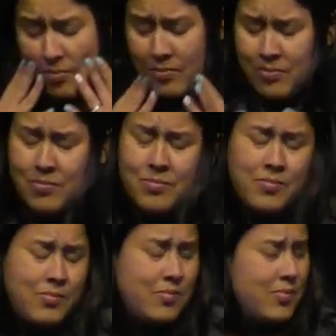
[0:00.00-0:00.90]
You know,
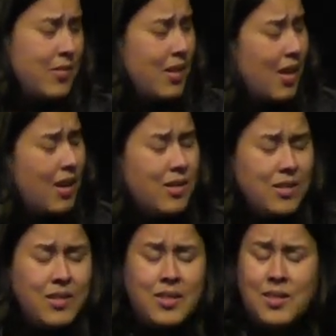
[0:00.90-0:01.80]
last week we talked about
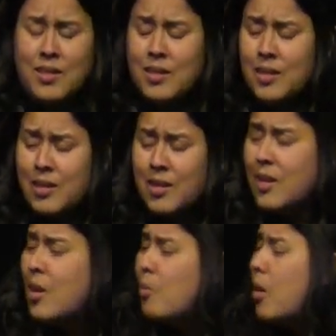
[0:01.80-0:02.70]
Easter
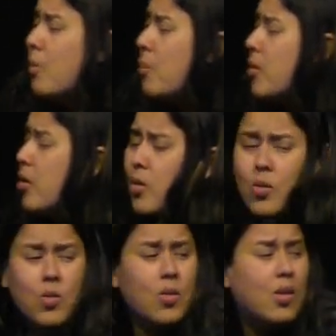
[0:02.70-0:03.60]
and the women, they
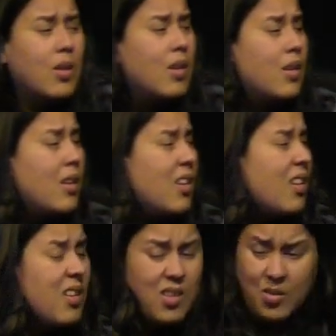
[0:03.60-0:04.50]
saw Jesus
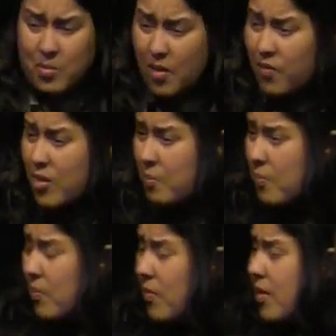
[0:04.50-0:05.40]
and then
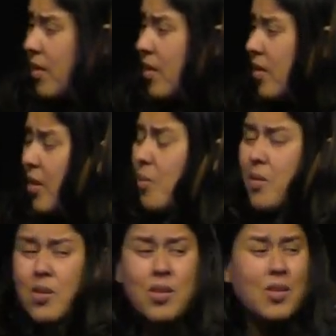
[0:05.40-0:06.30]
he said,
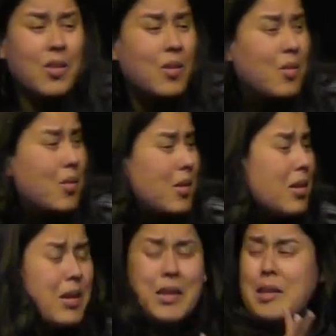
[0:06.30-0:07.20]
Go, share
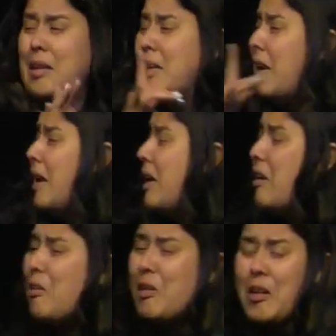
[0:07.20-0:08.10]
them, share the news.
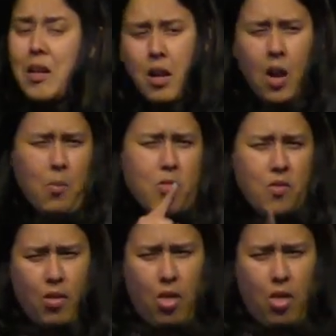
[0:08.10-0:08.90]
So they ran.